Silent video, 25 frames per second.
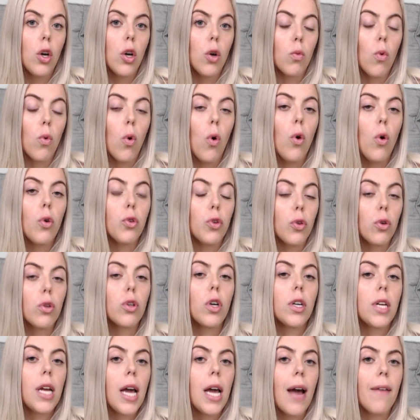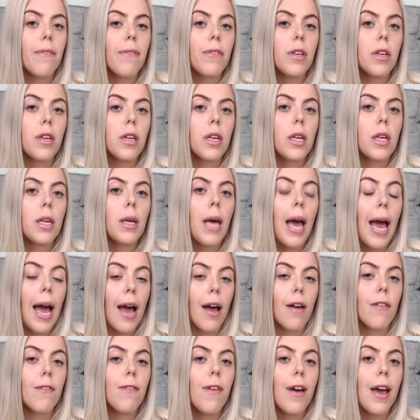role you're going to have to
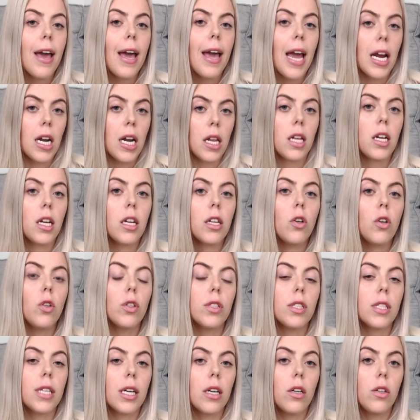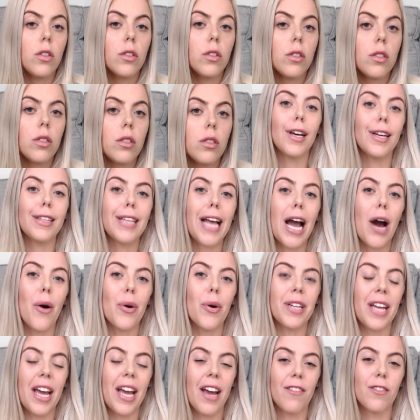have analytical skills
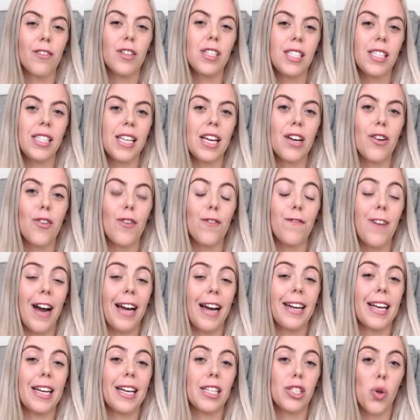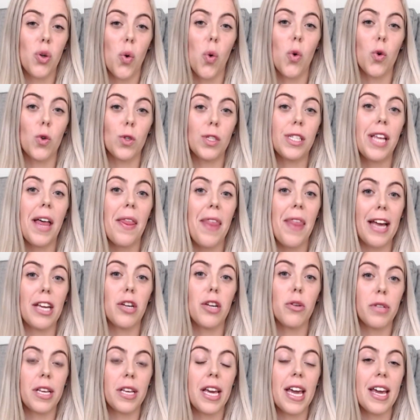now in every single finance course that
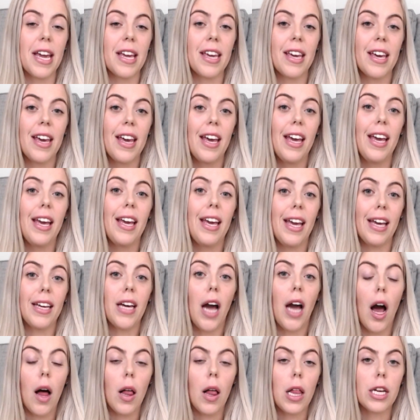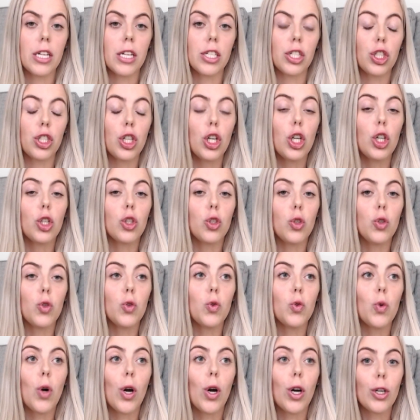you take in college
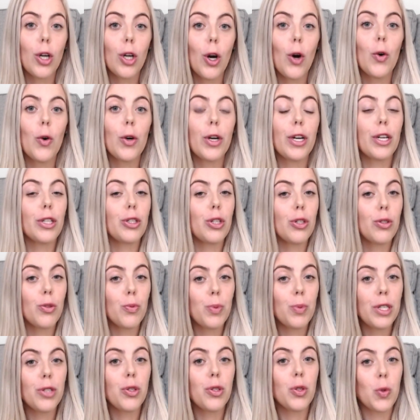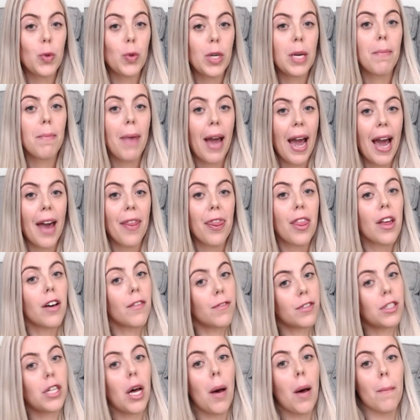you are going to be doing math
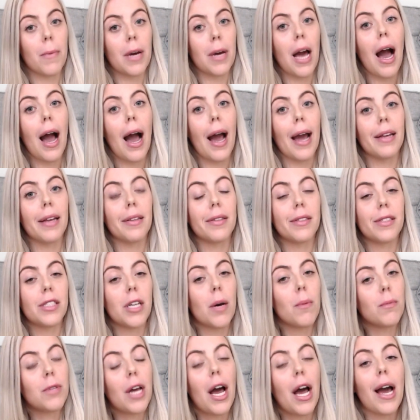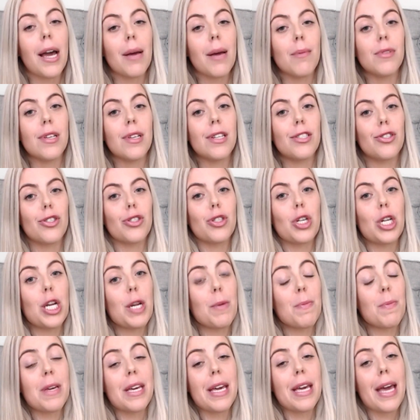of some kind sometimes it's just
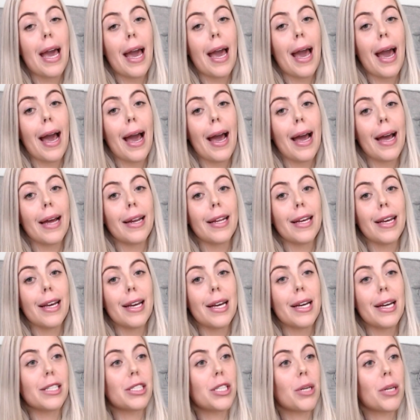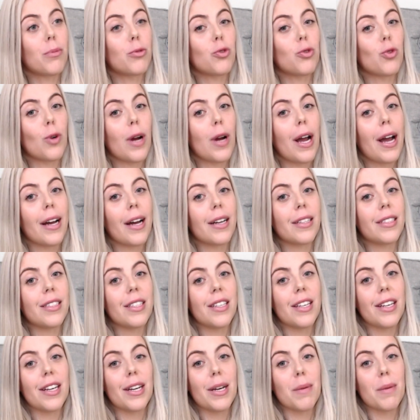going to be adding
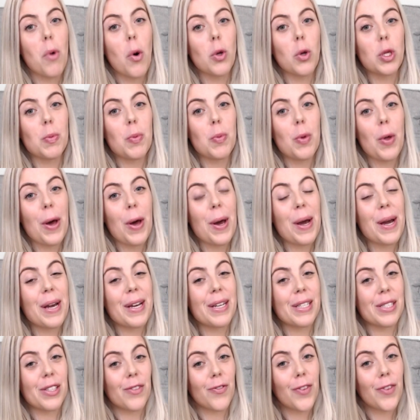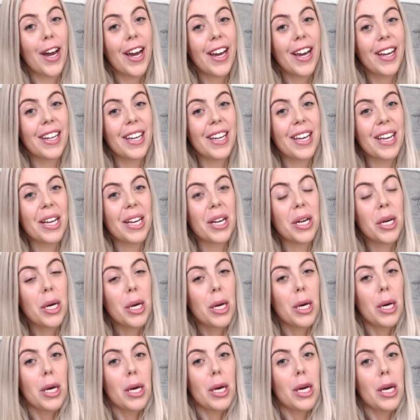subtracting multiplying and dividing
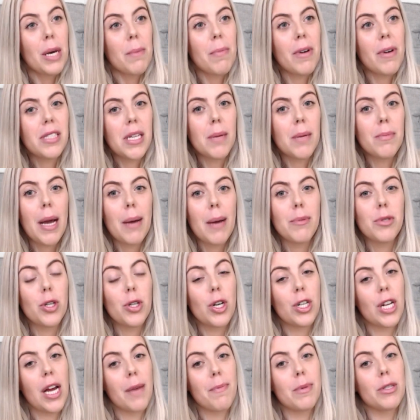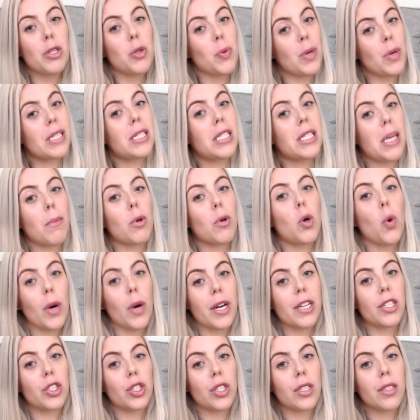but sometimes you're going to have to be doing some
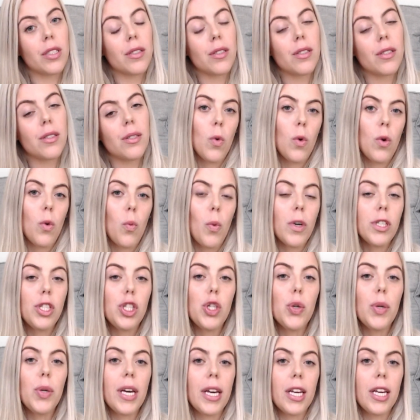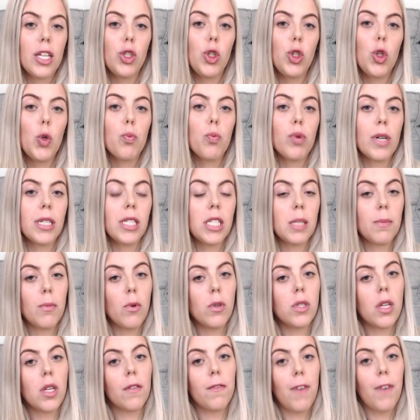equations once you get into
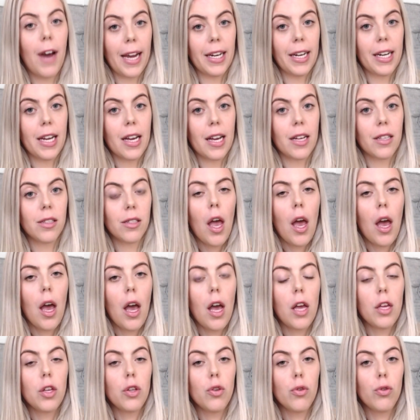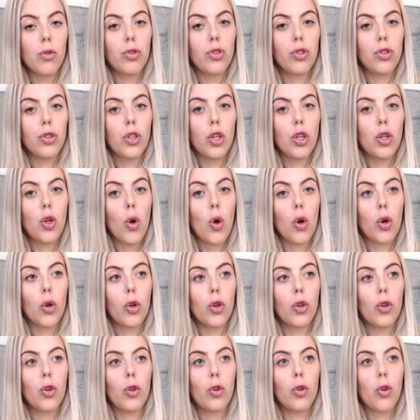principles of finance you should
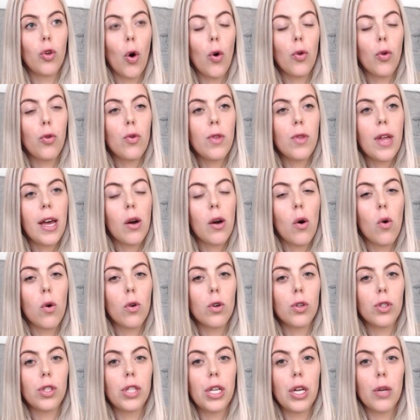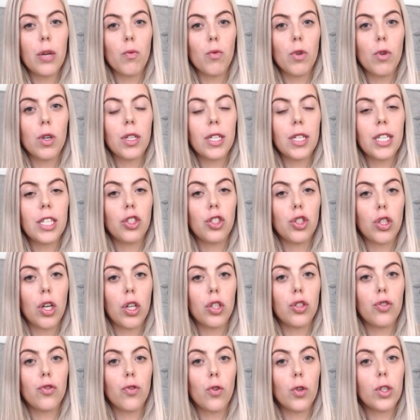go through that course and really
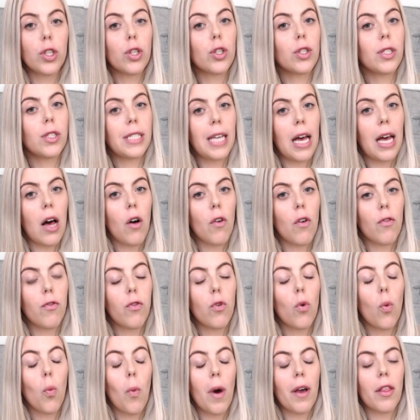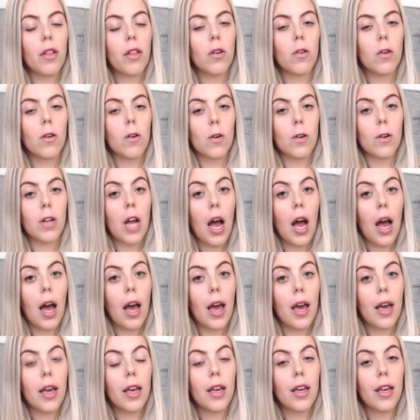judge for yourself whether or
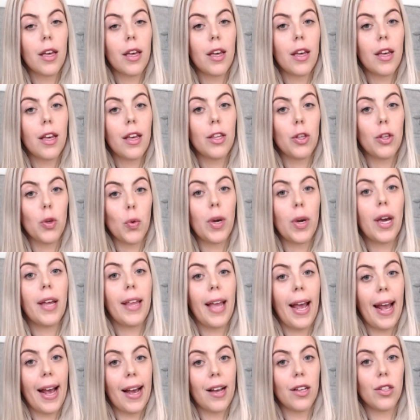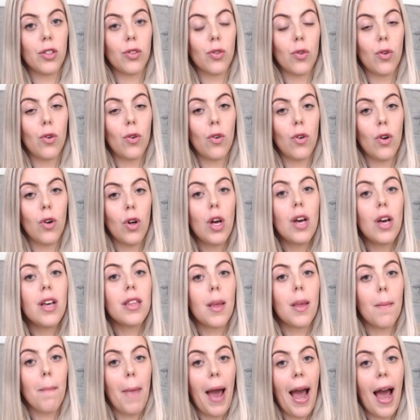not you can handle
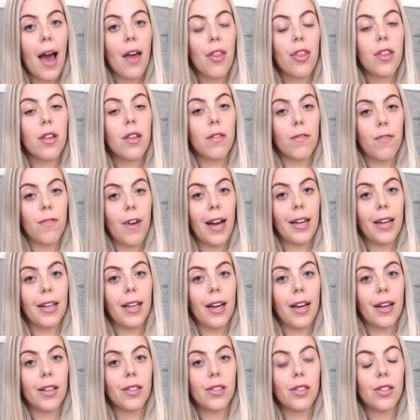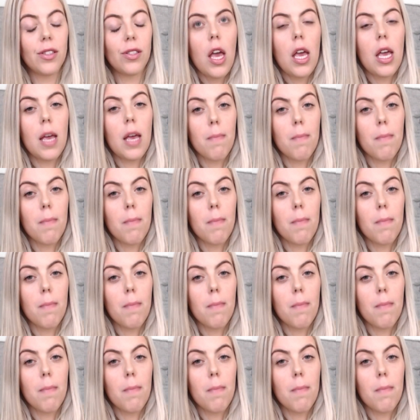the math in finance.